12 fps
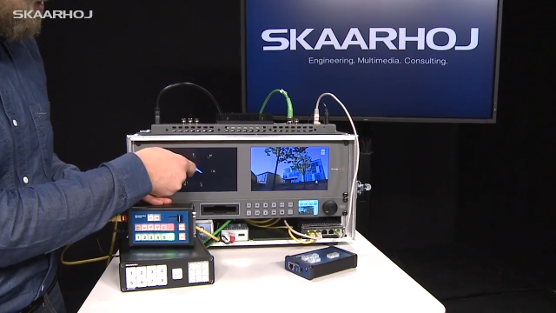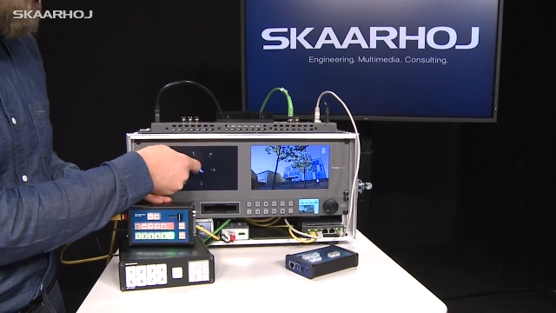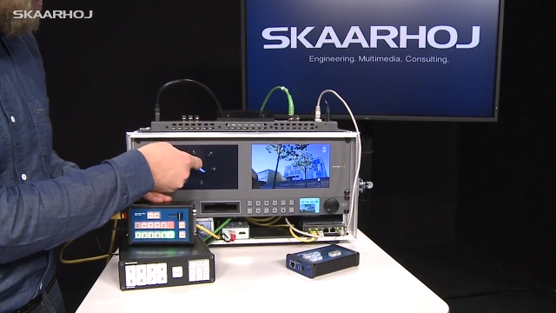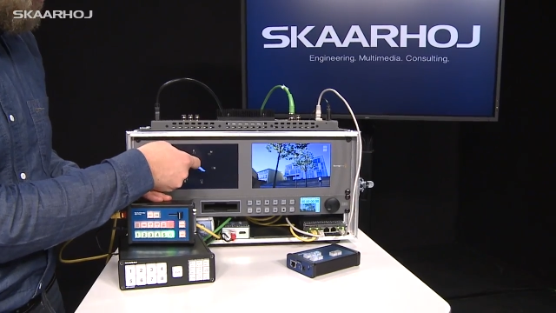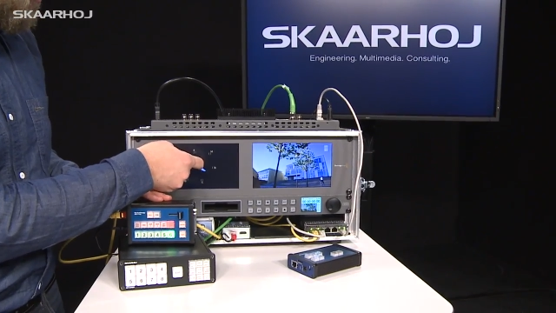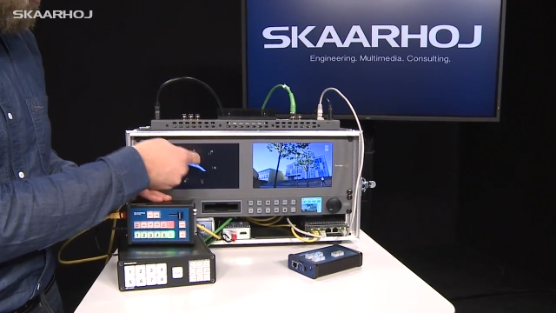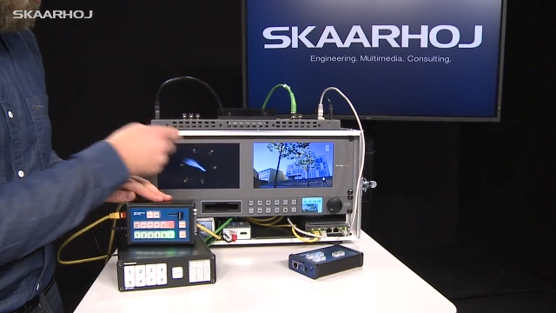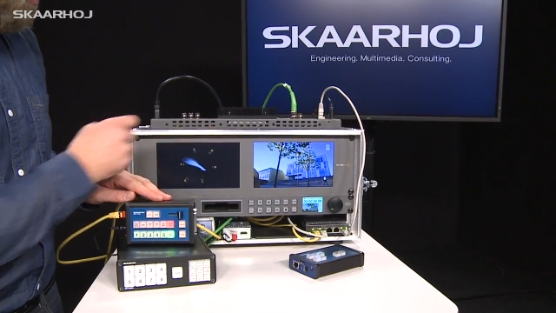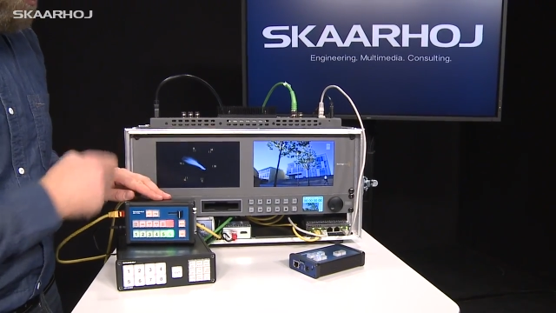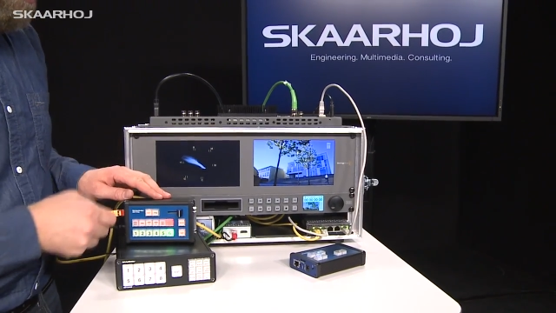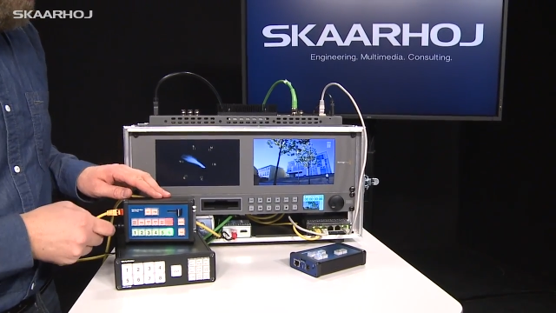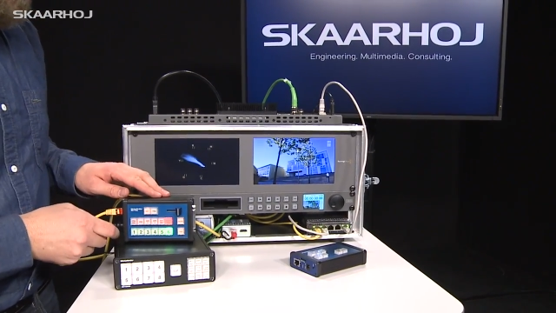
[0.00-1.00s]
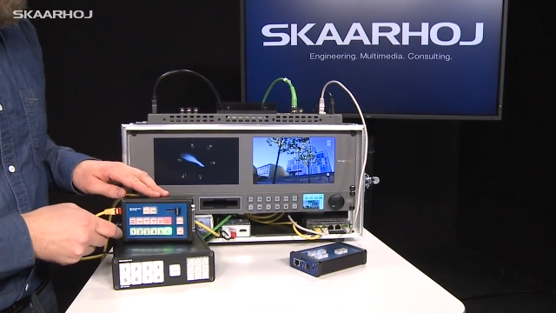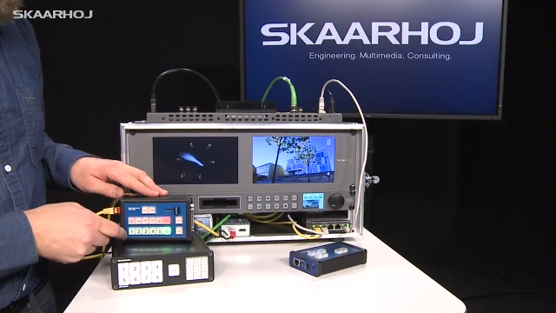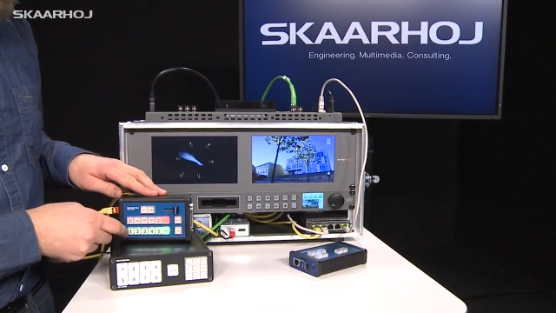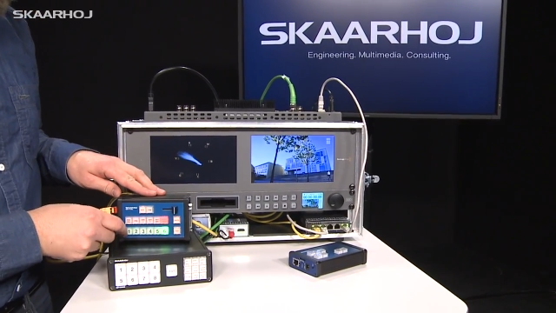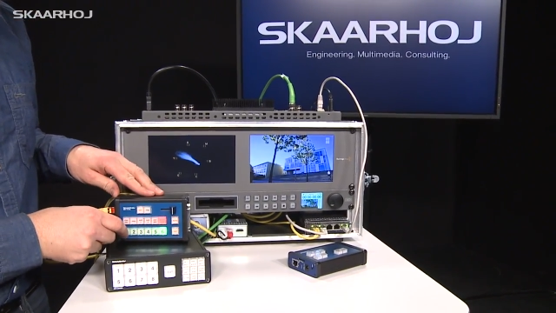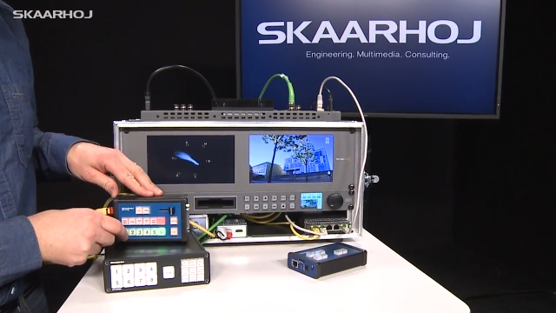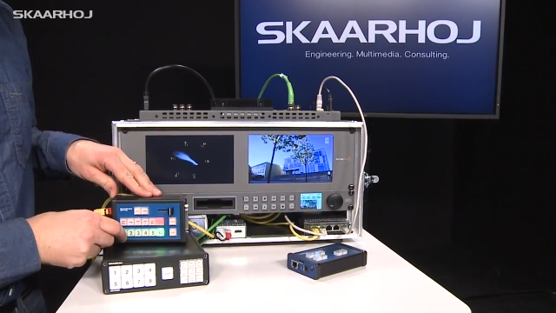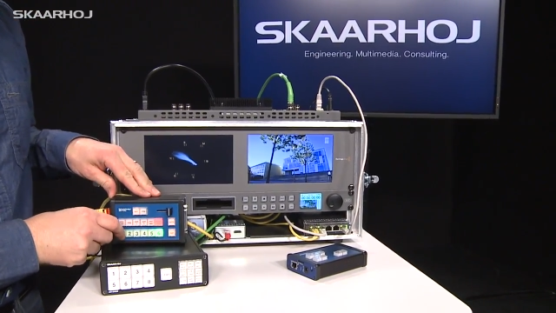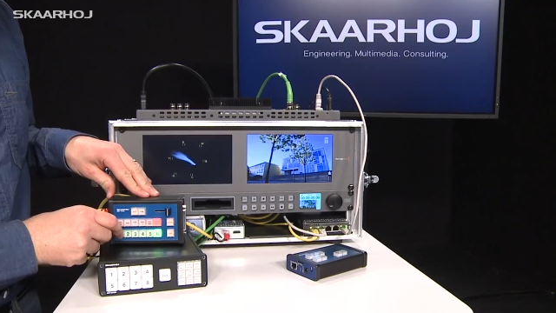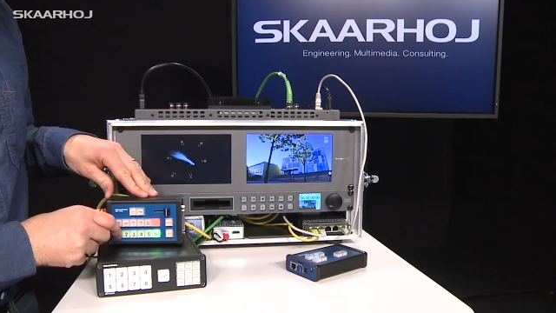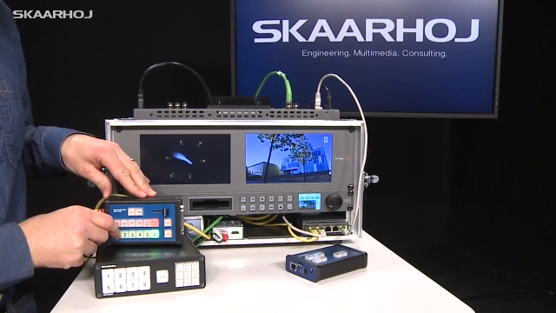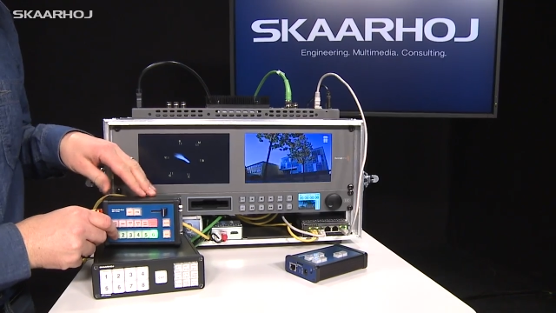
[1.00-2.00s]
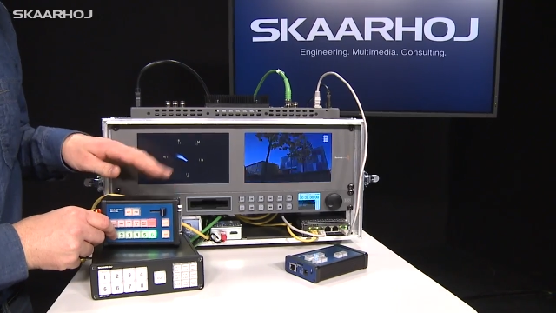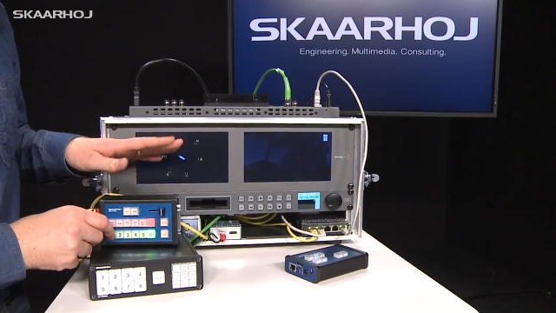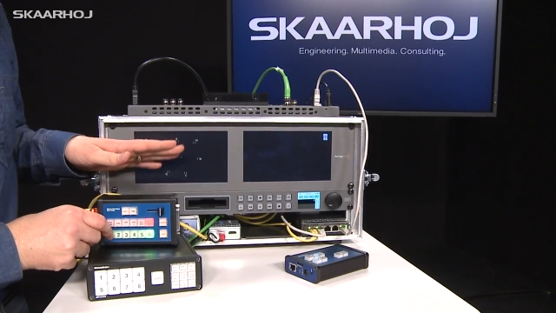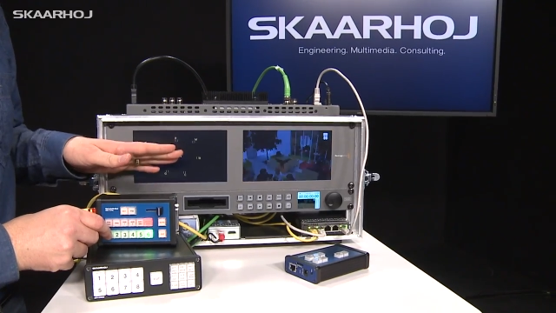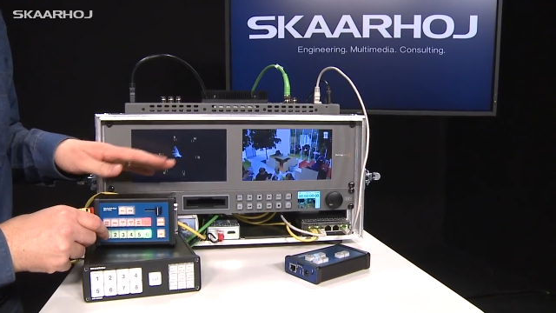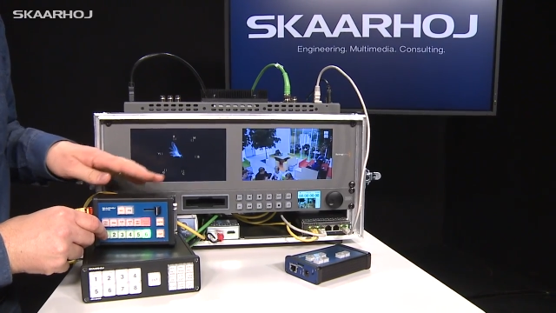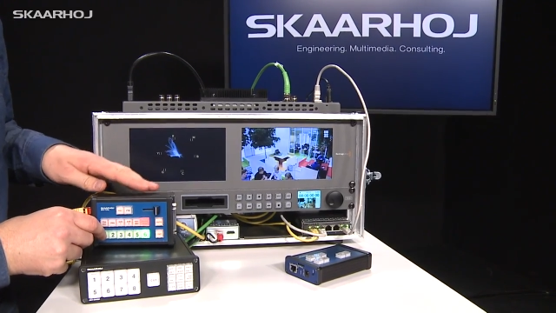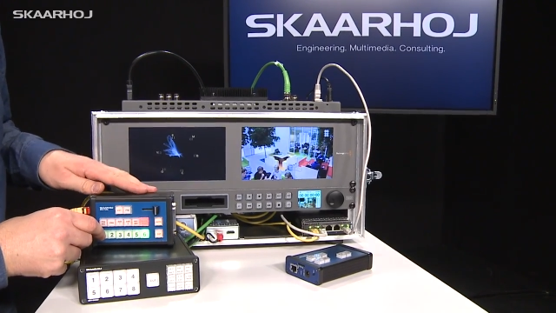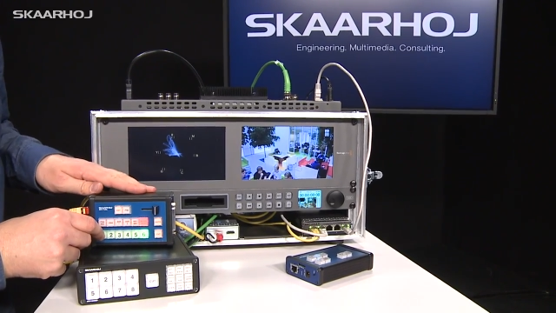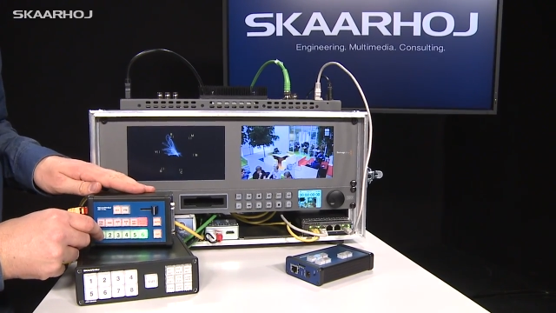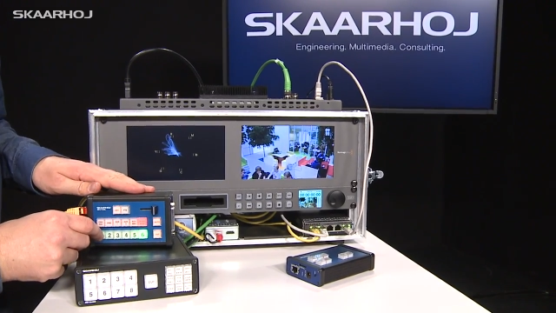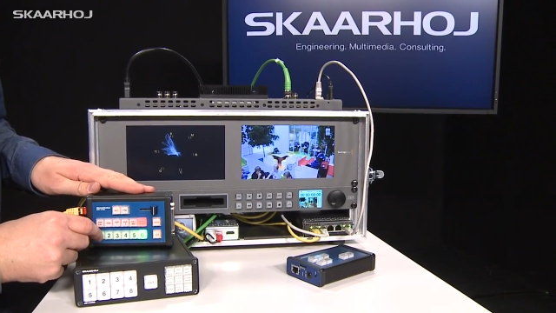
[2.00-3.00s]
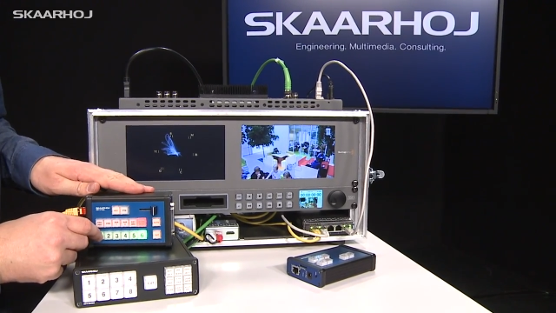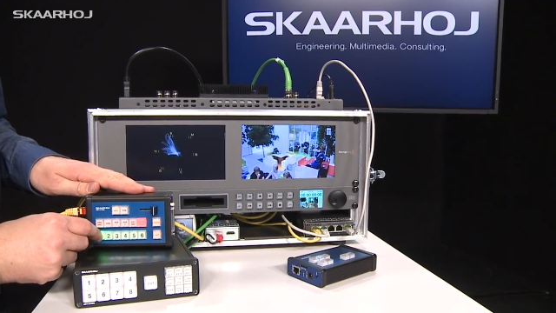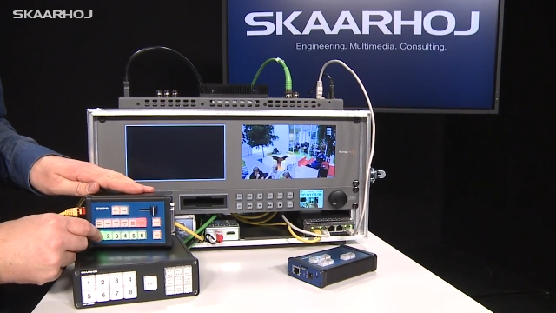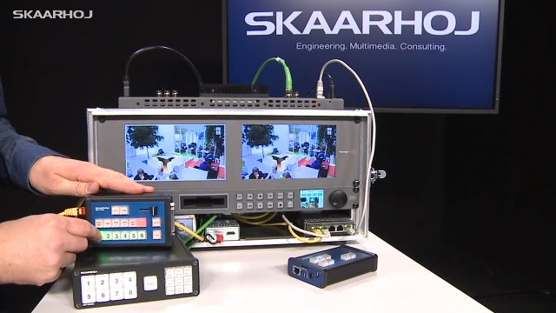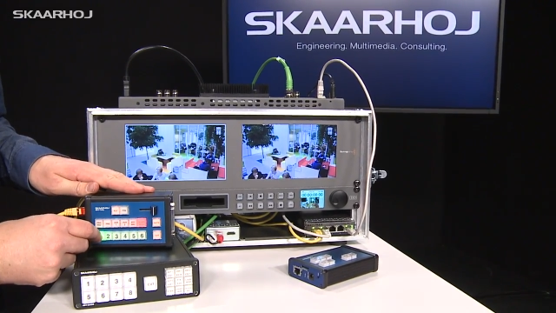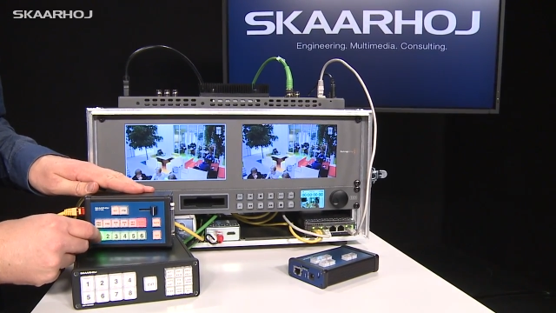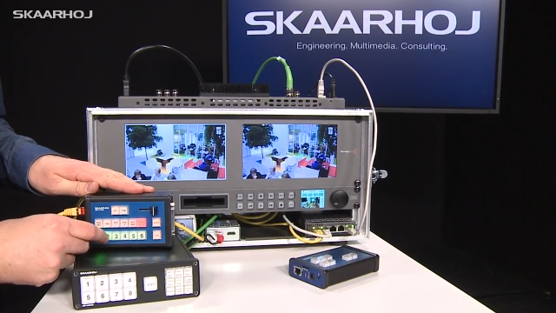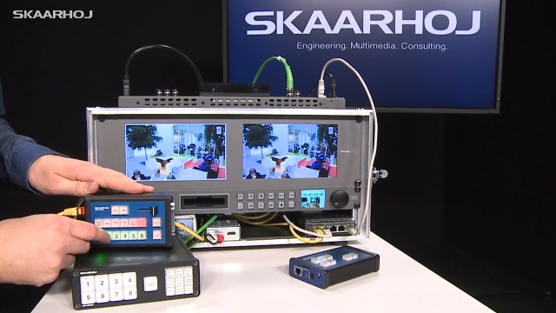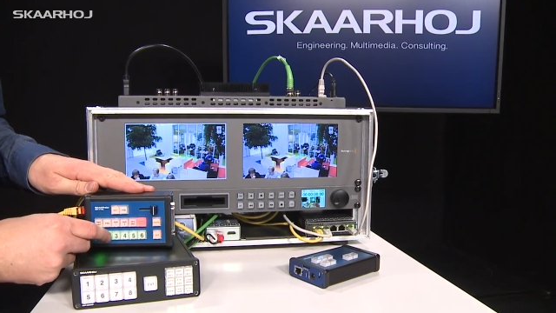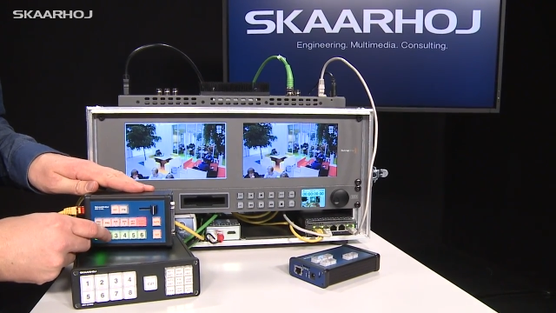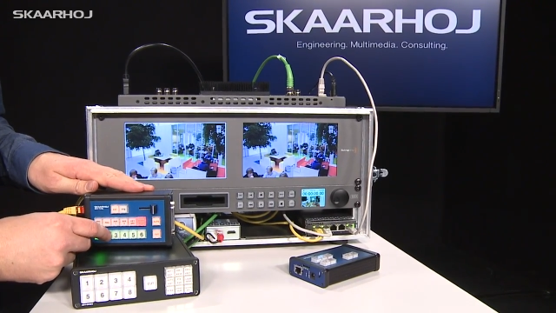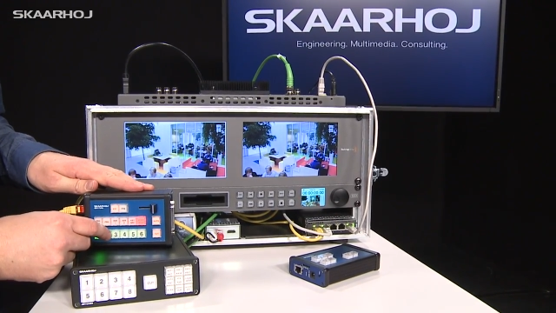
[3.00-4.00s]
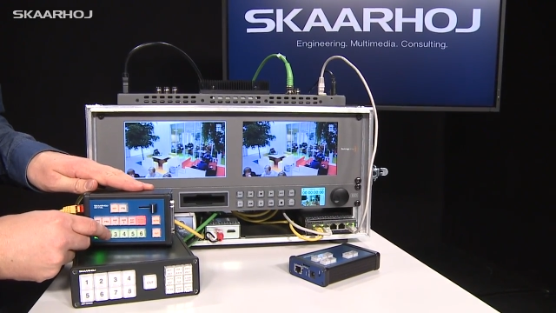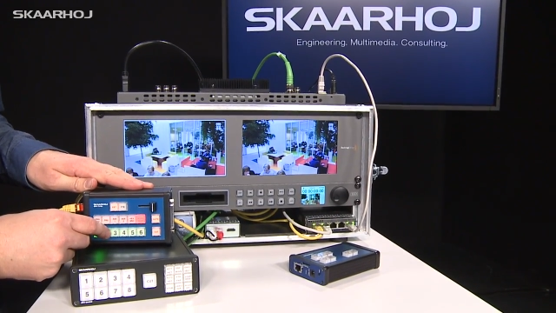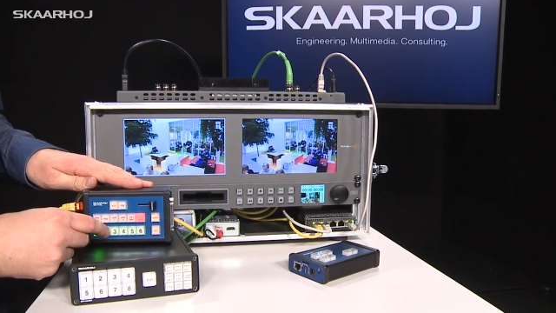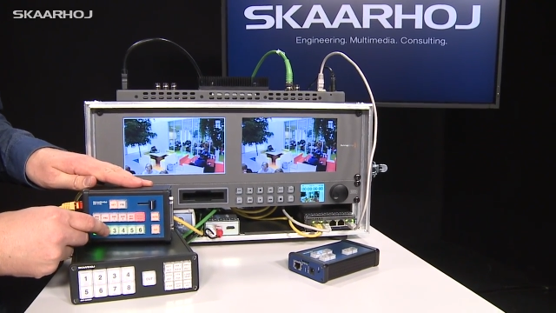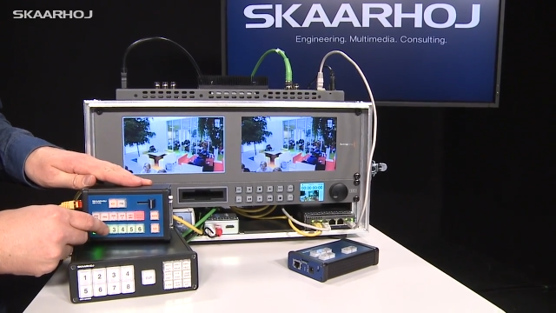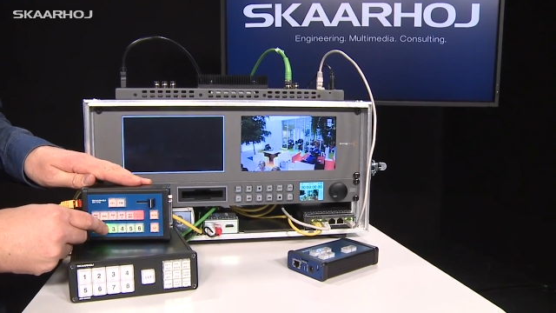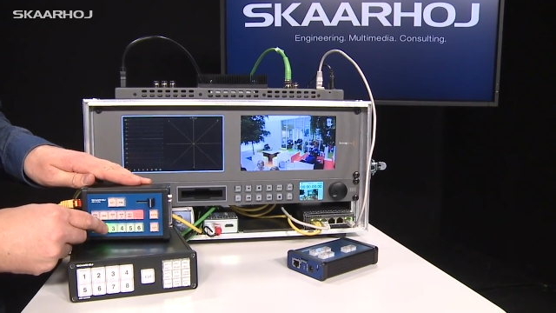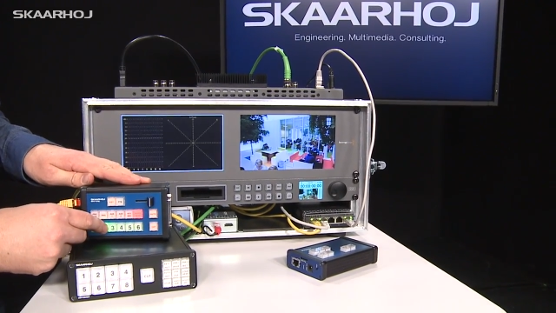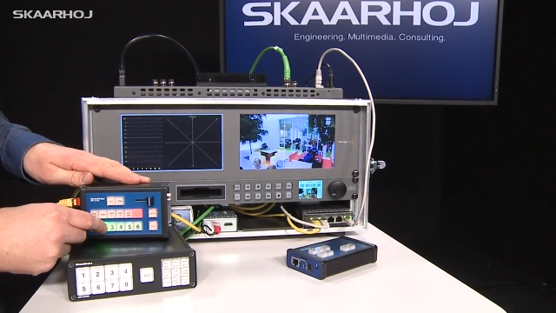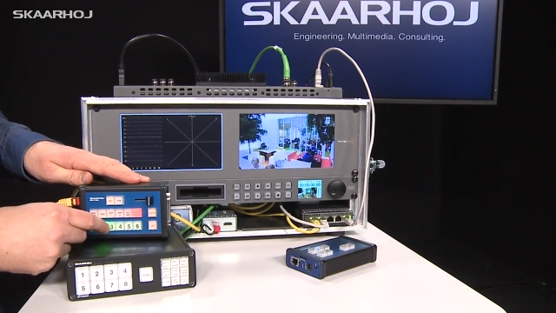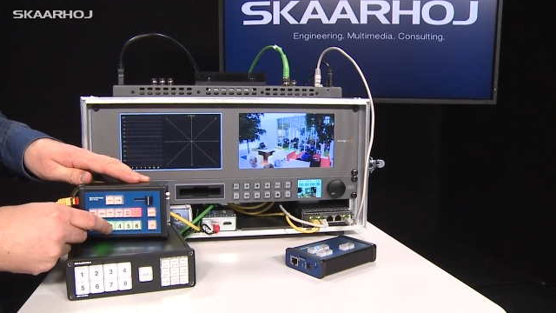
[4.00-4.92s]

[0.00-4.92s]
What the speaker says: (no speaker visible)